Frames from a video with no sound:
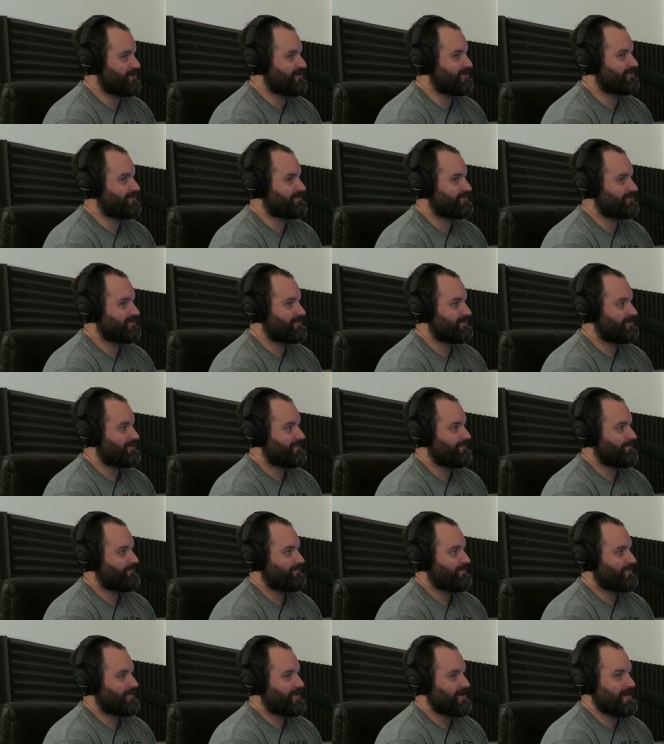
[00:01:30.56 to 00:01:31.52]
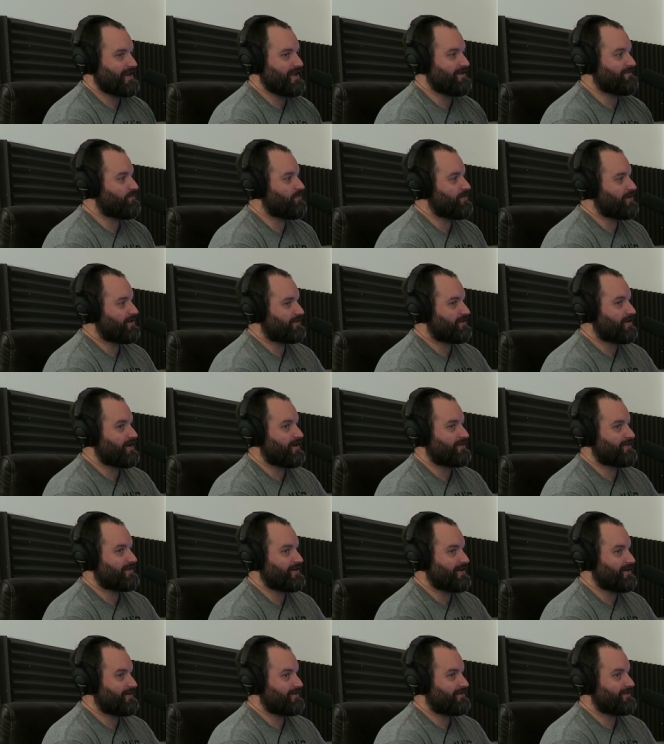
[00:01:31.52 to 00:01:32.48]
shits. I never would have
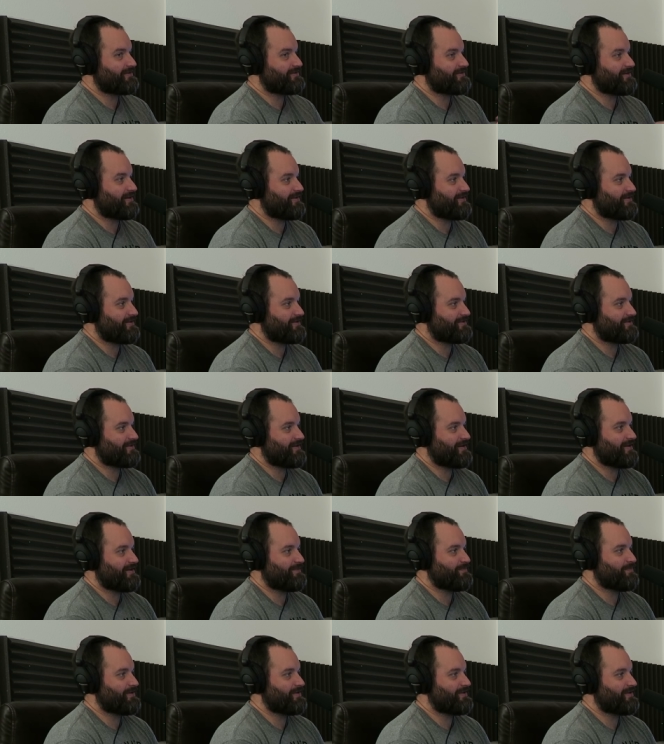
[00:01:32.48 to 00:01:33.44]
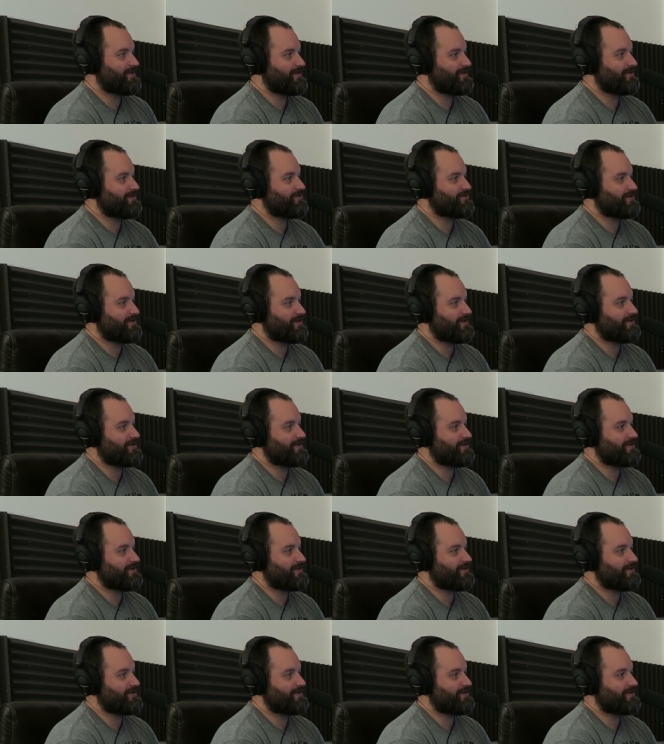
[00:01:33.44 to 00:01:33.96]
thought that listening to this lady, but then she